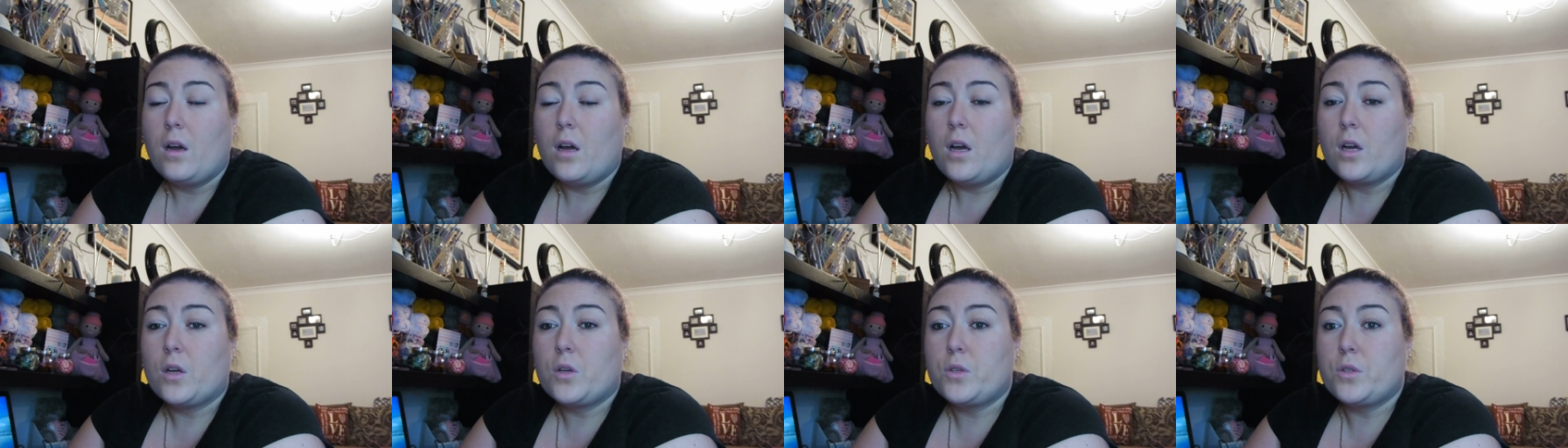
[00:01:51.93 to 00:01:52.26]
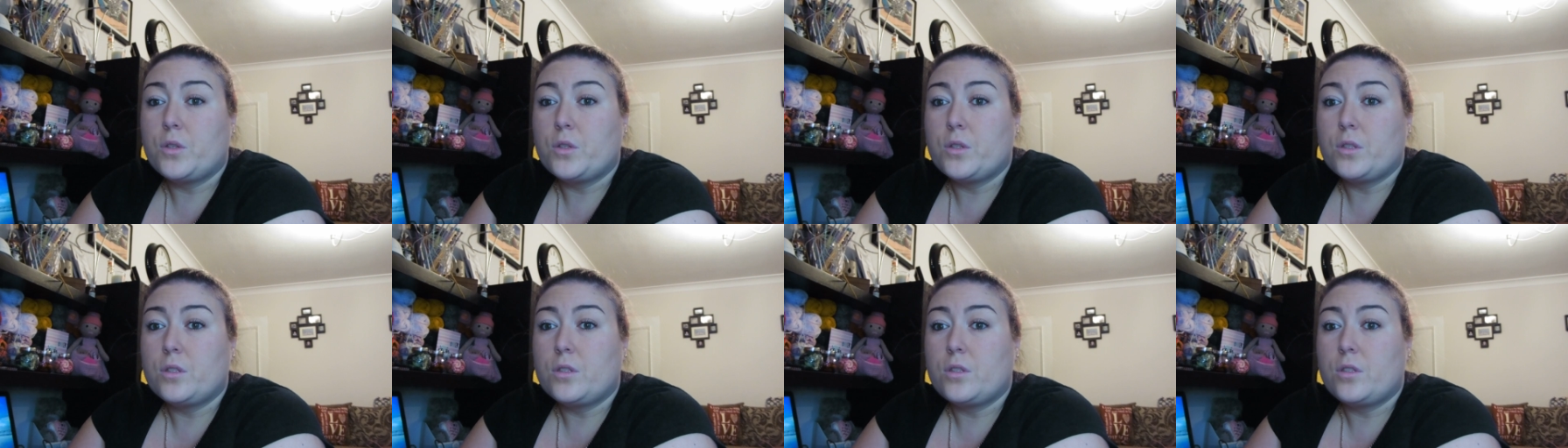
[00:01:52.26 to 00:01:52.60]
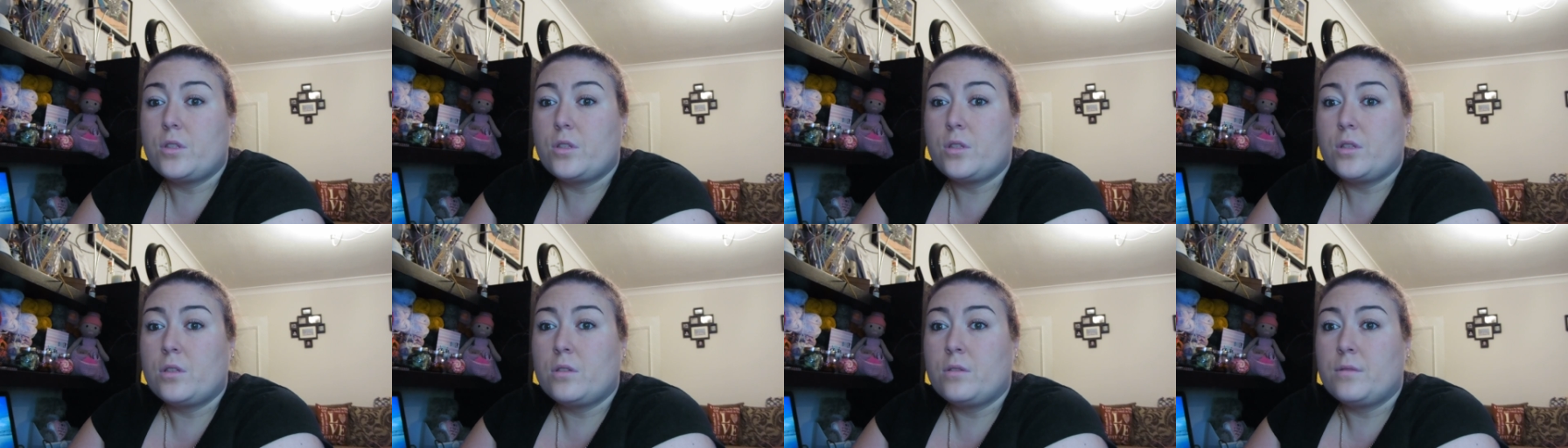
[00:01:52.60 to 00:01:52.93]
a good
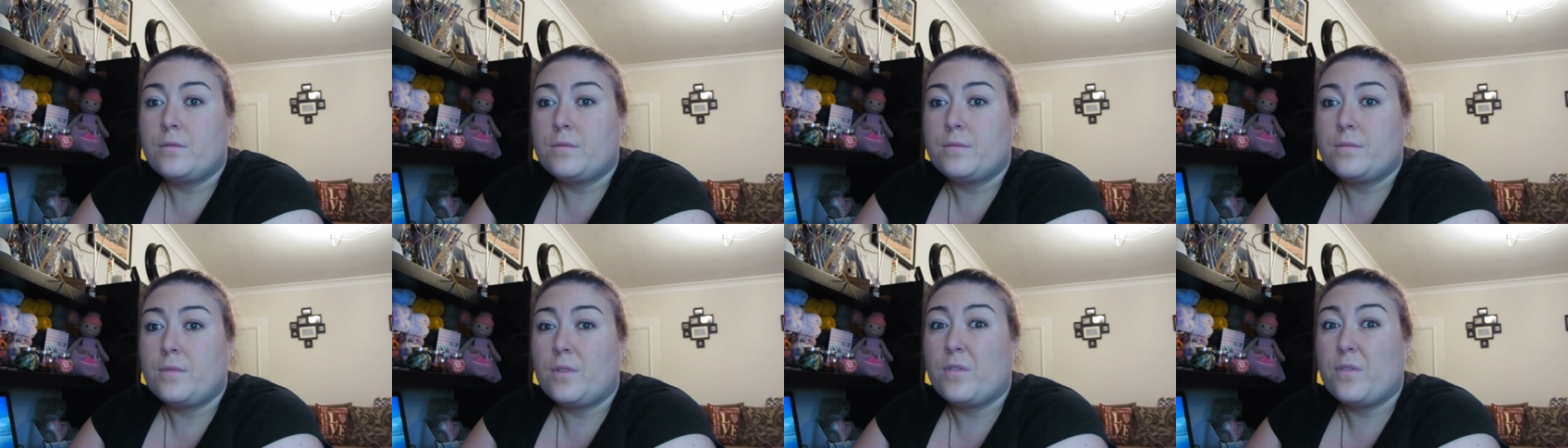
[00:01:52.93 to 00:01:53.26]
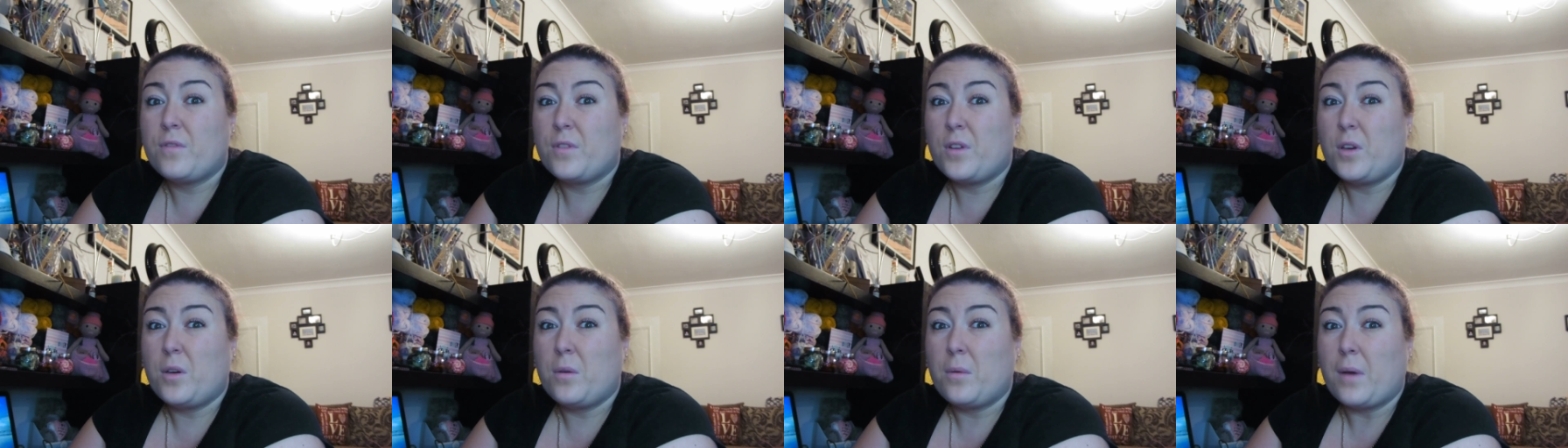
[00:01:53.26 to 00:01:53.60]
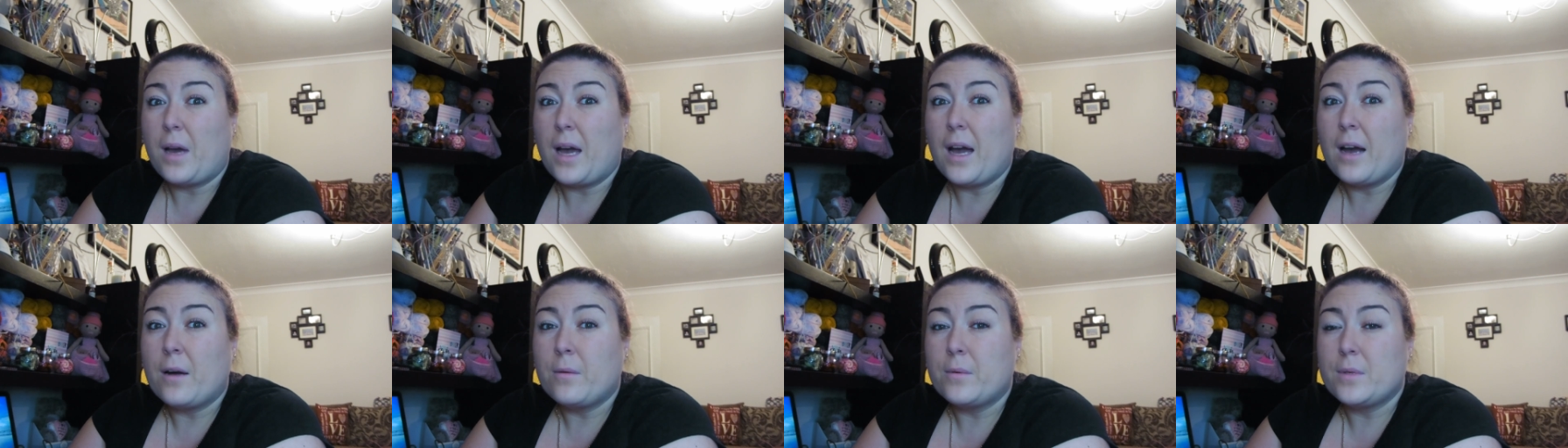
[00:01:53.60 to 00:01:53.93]
few
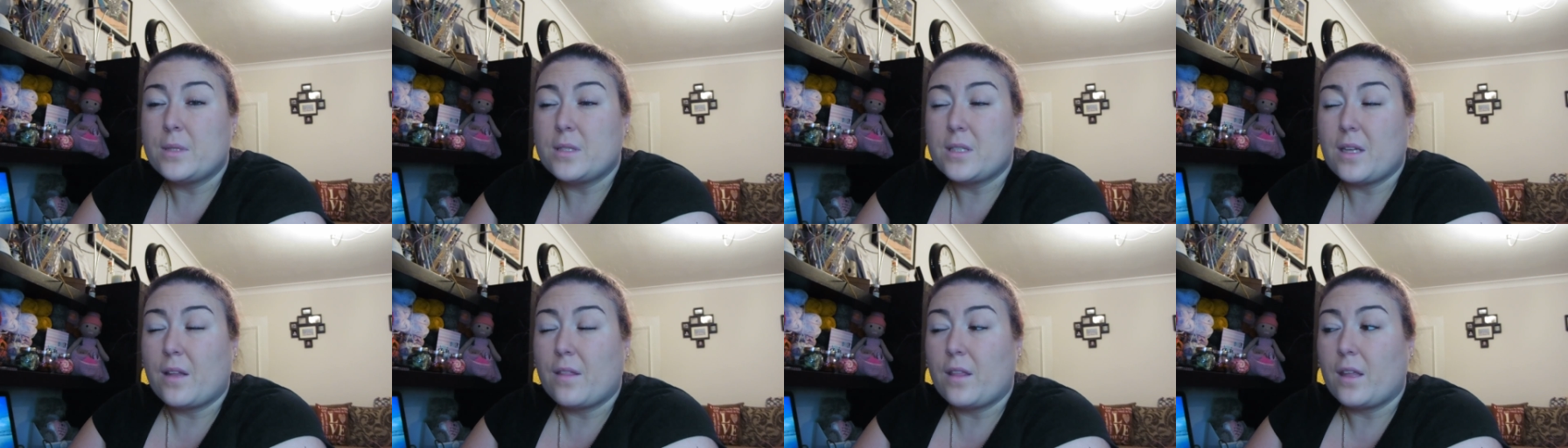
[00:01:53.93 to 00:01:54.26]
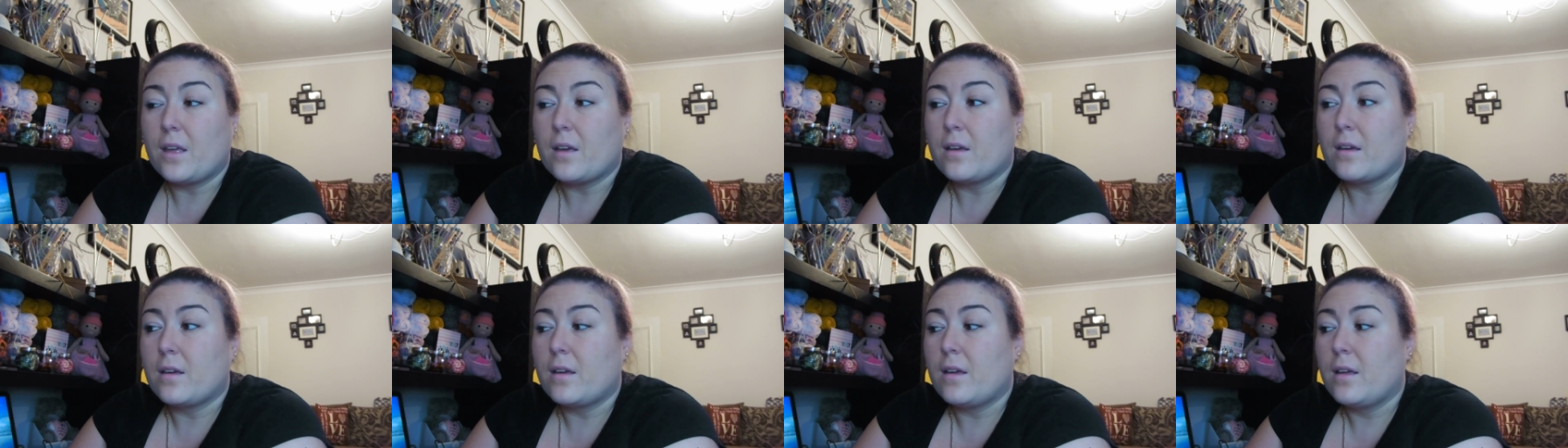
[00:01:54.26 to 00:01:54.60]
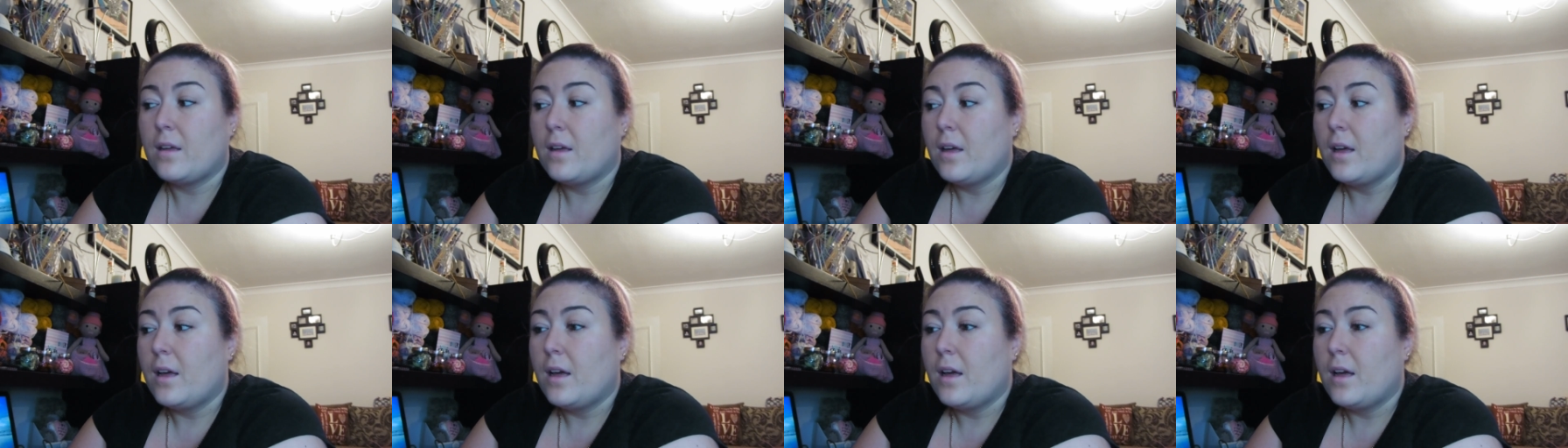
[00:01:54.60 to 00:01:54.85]
hours, I think.